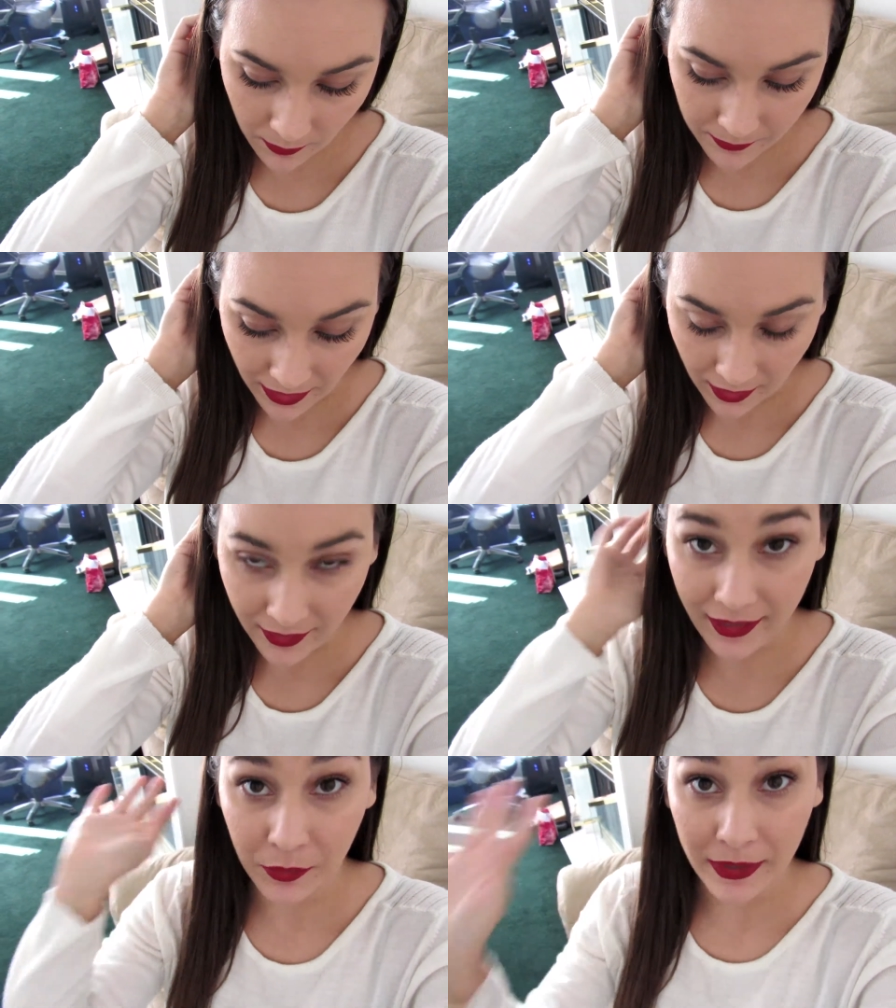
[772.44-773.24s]
But yeah,
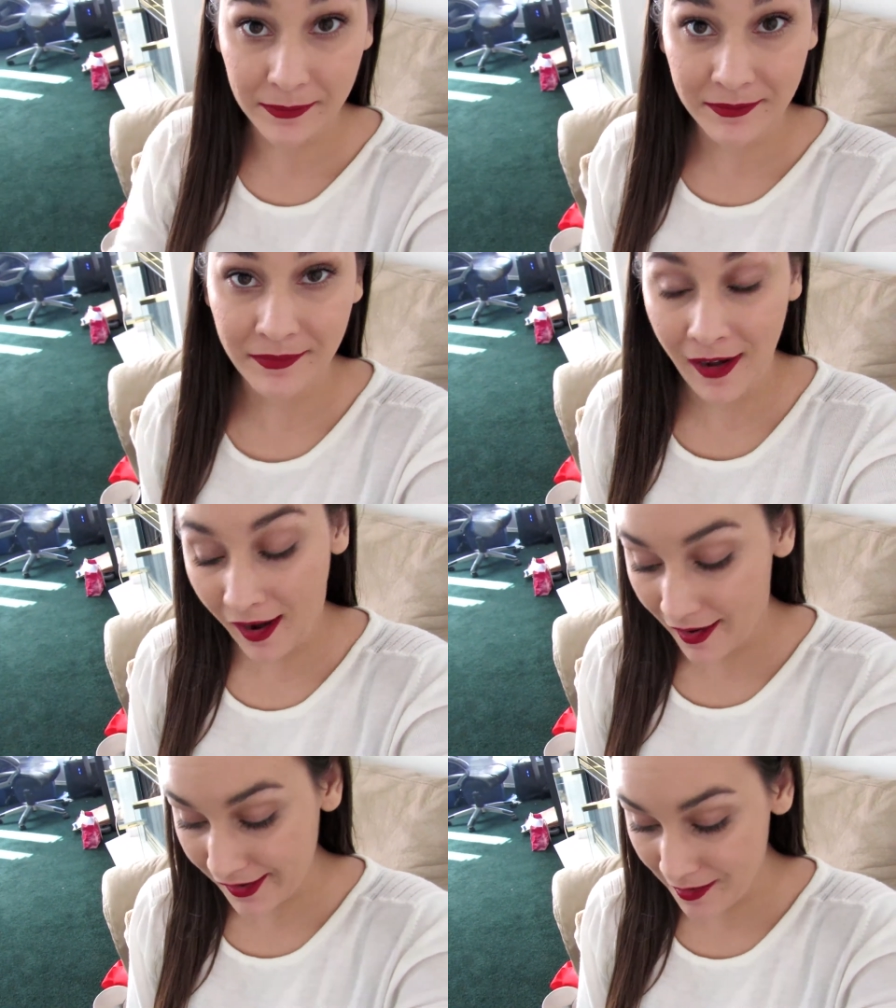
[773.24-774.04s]
anyway.
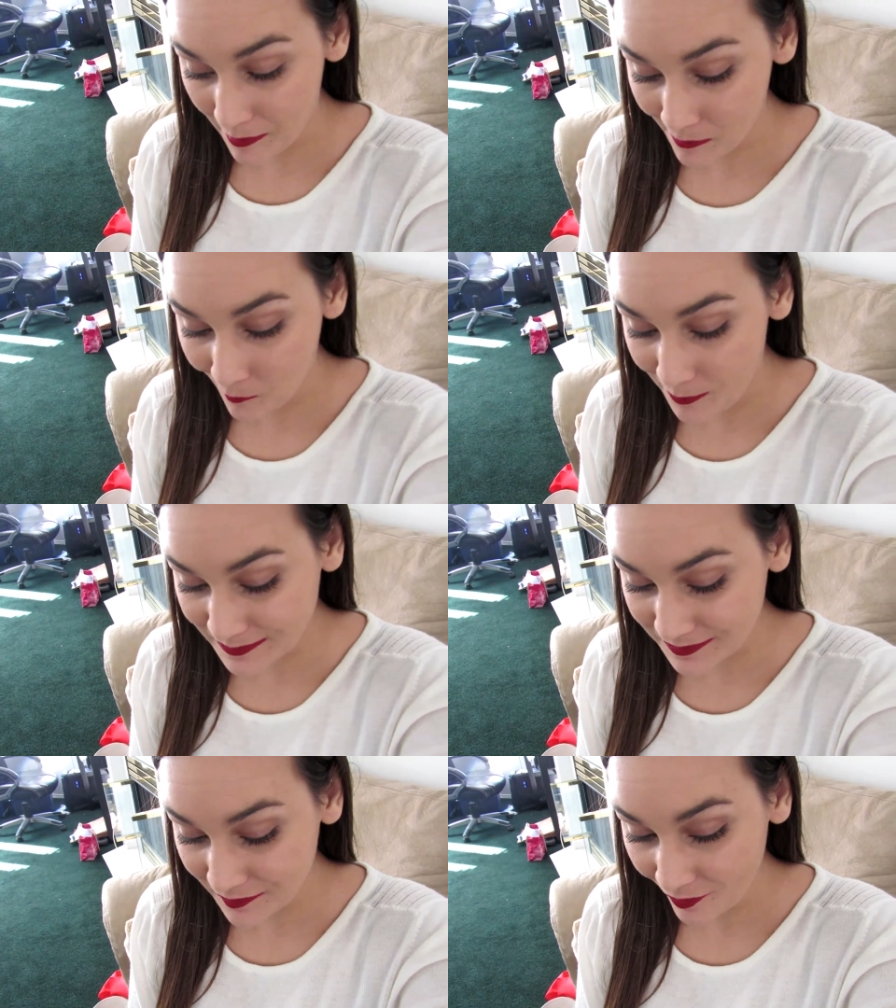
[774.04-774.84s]
Um,
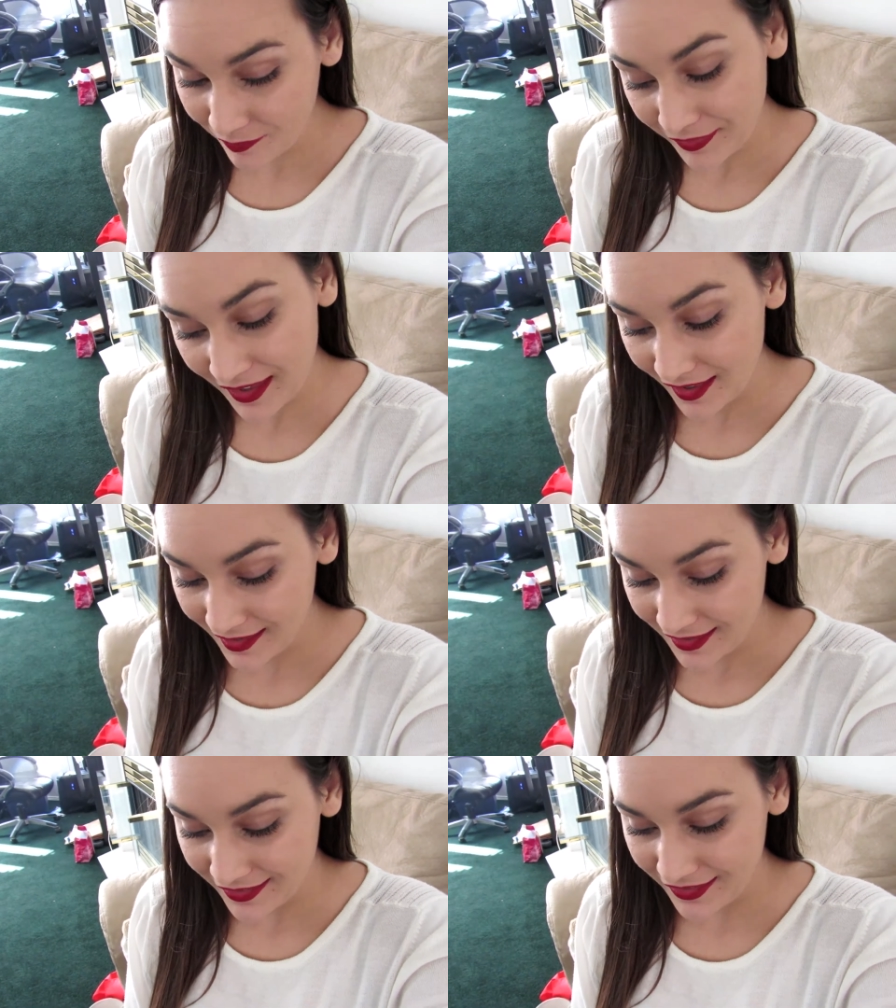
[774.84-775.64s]

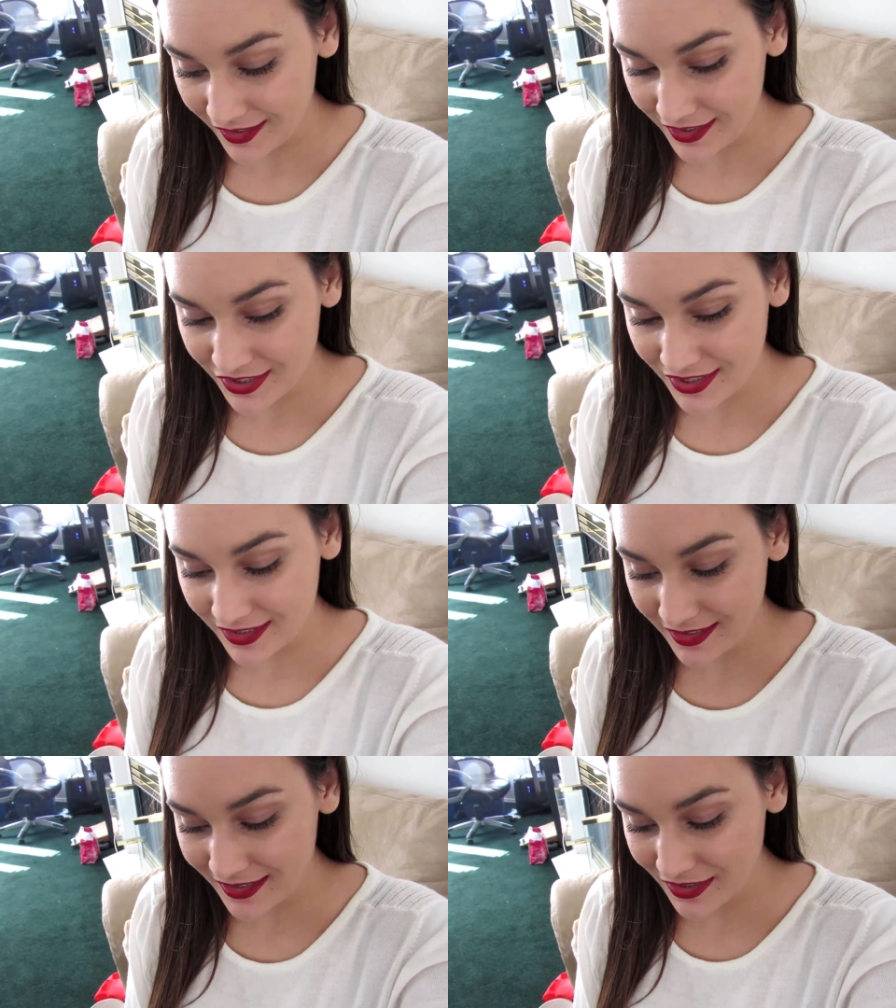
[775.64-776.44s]
thought I'd just
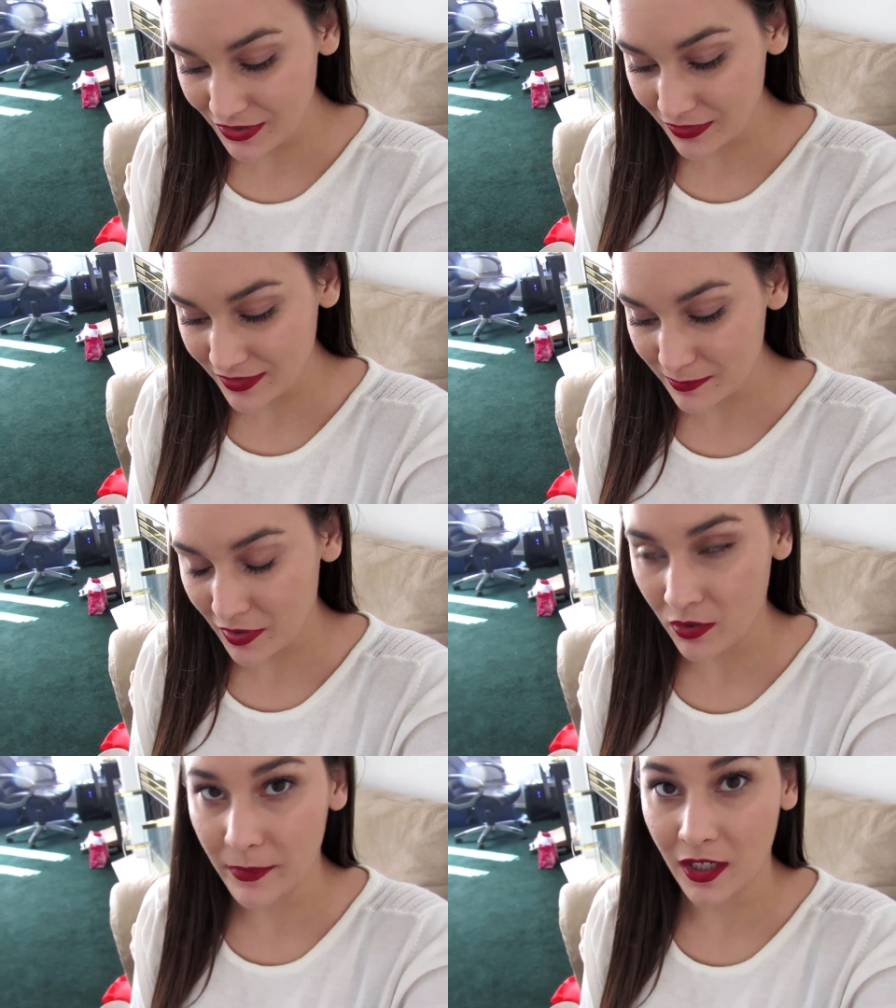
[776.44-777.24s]
show this.
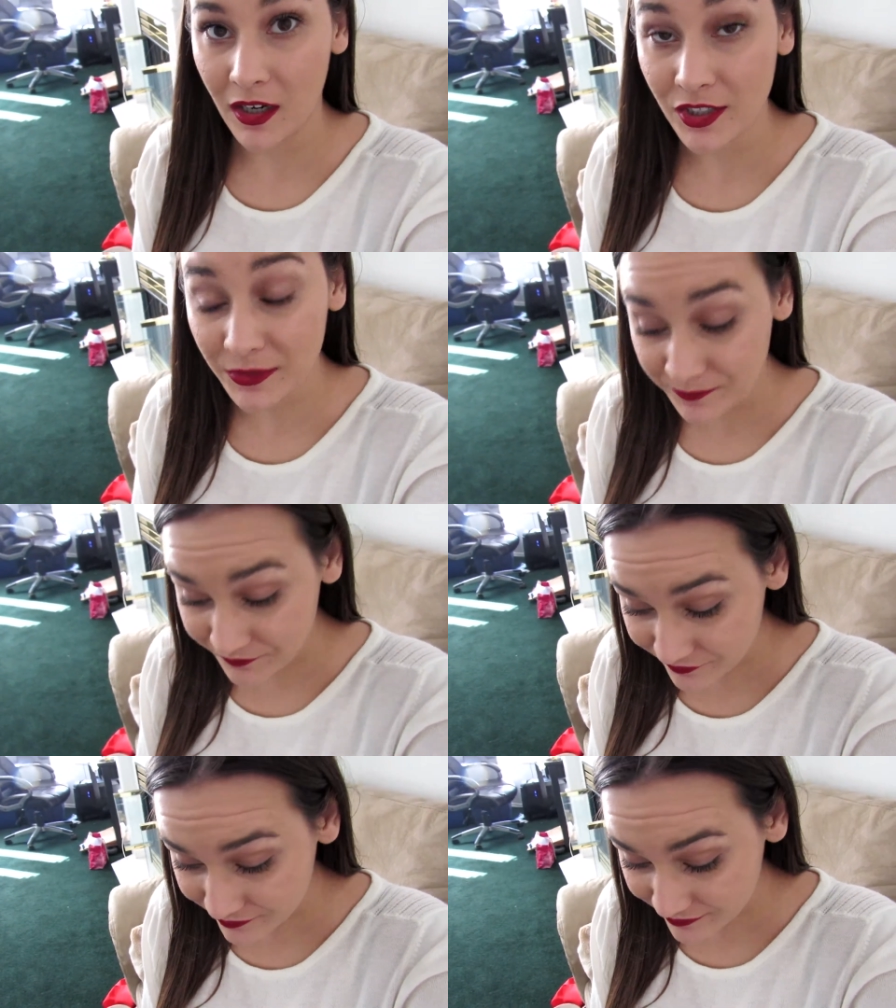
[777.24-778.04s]
Oh my gosh.
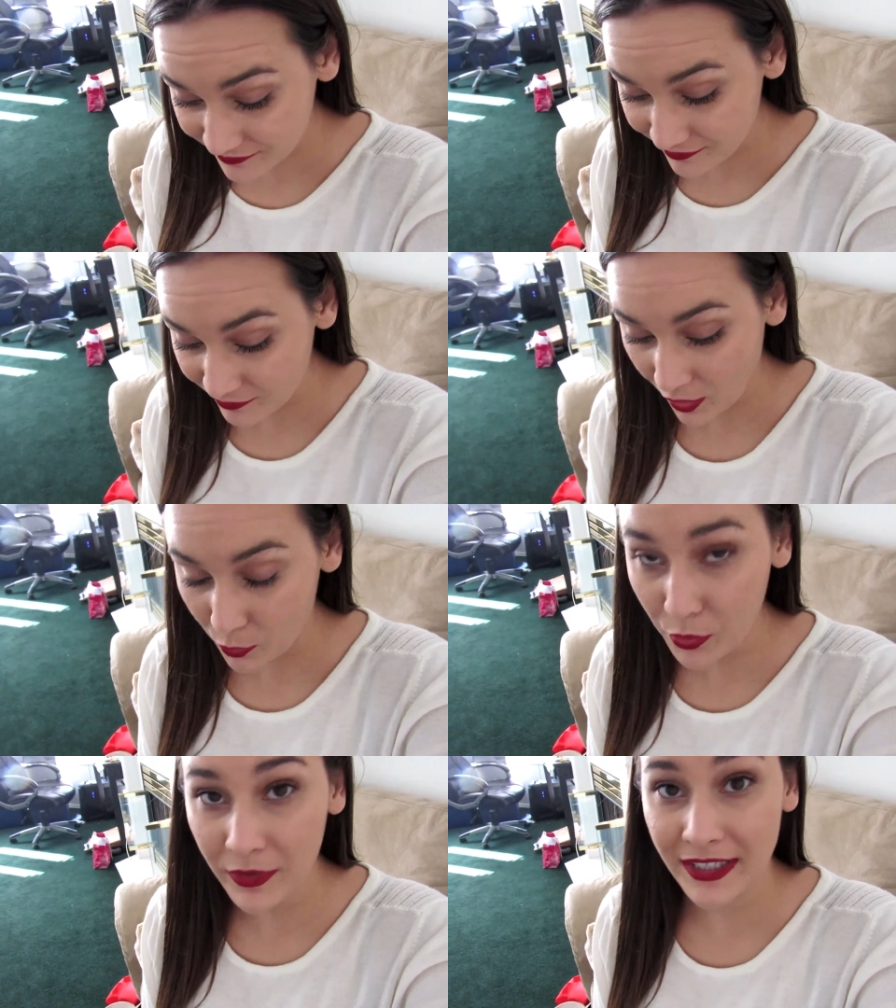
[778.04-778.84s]

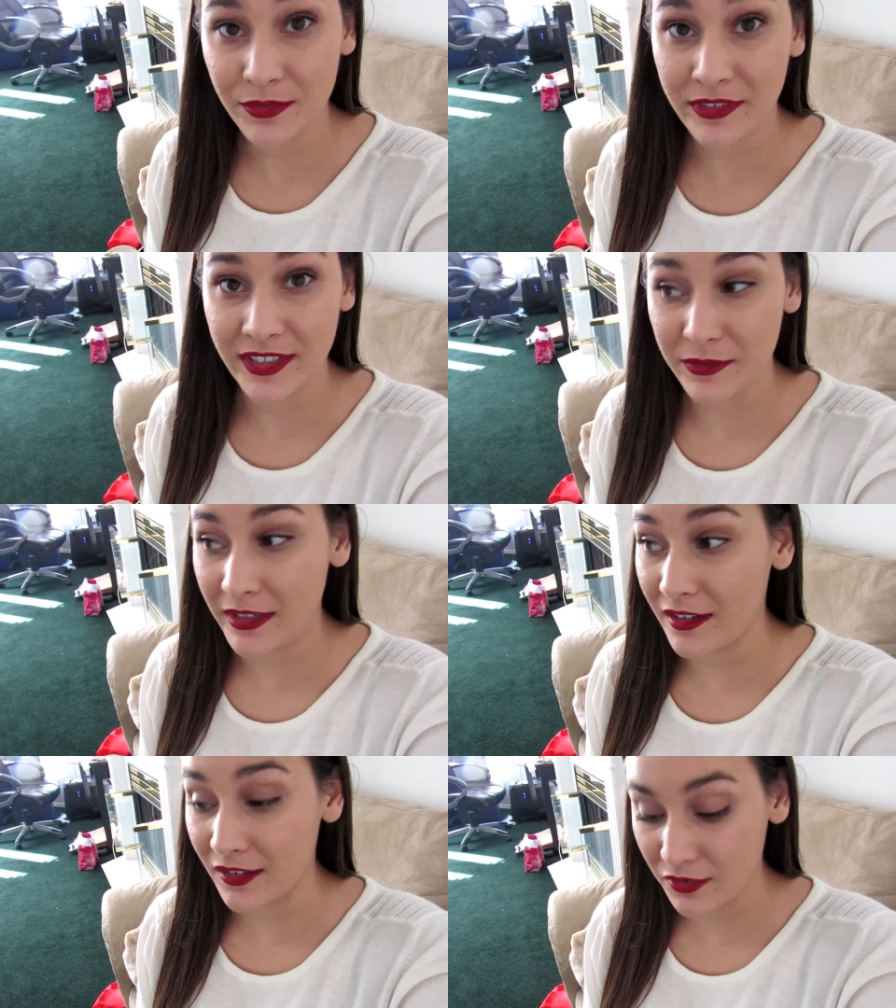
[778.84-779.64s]
Ooh, that's really sweet.
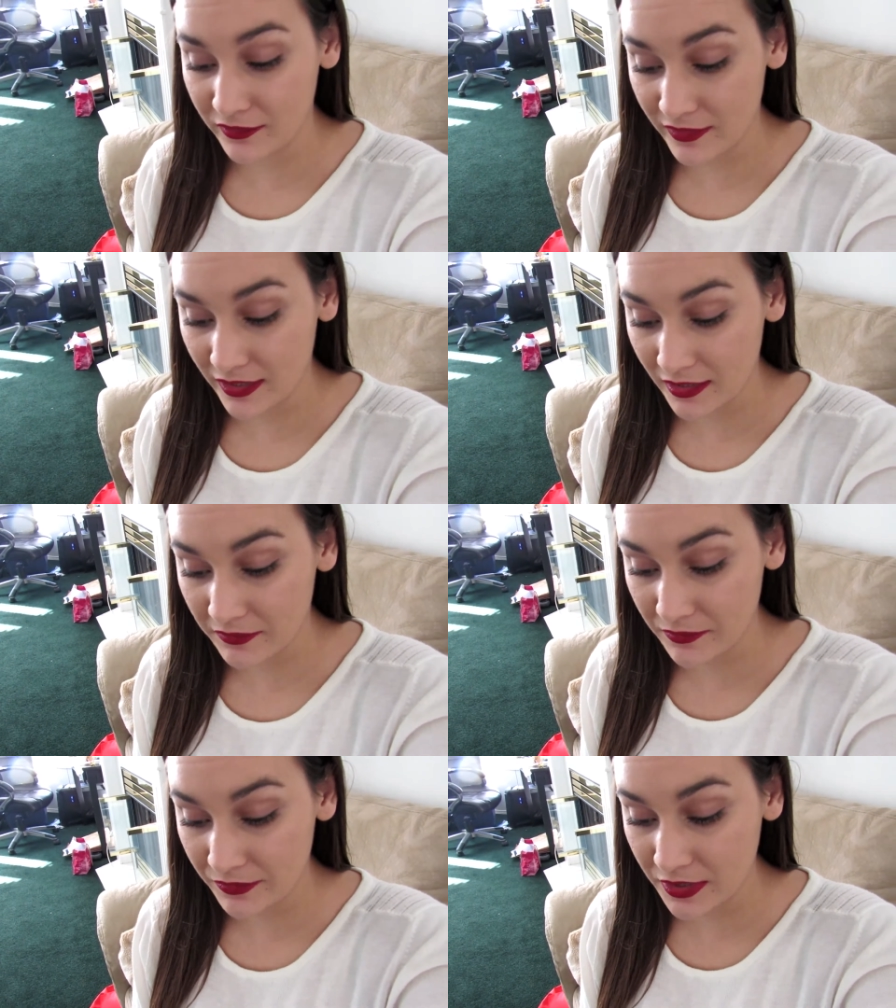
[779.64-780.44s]
I don't know if I can
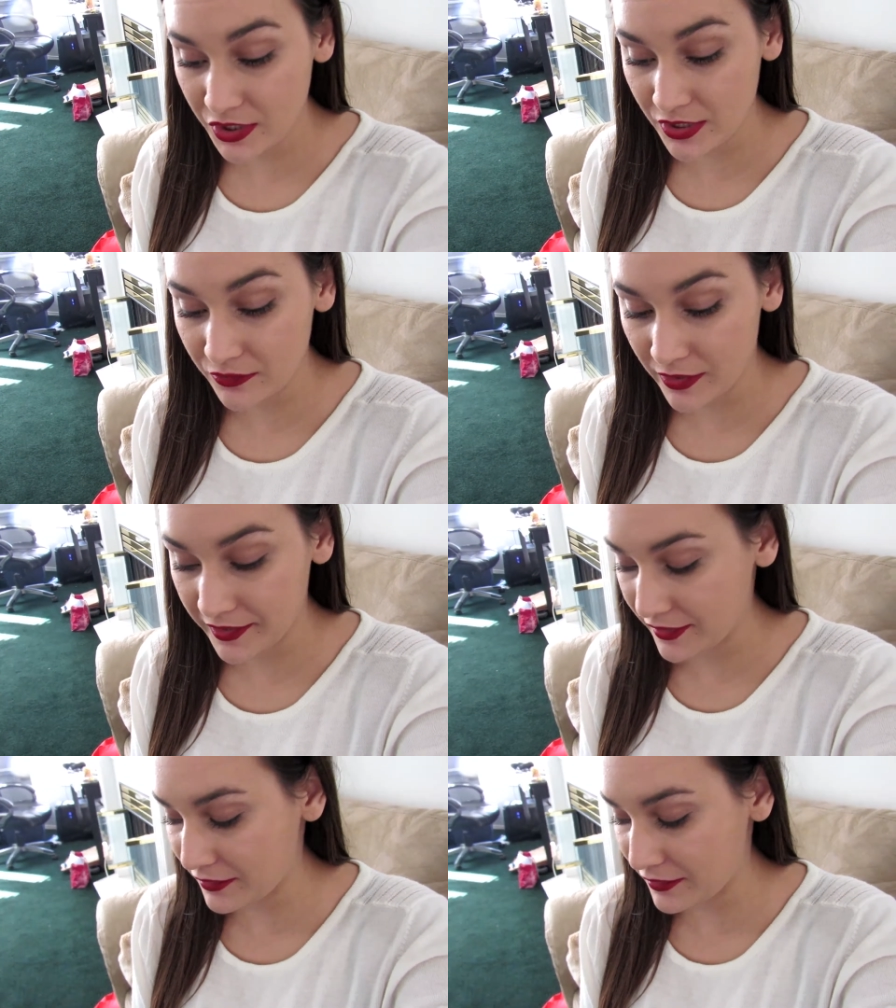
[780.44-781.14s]
even finish it right now.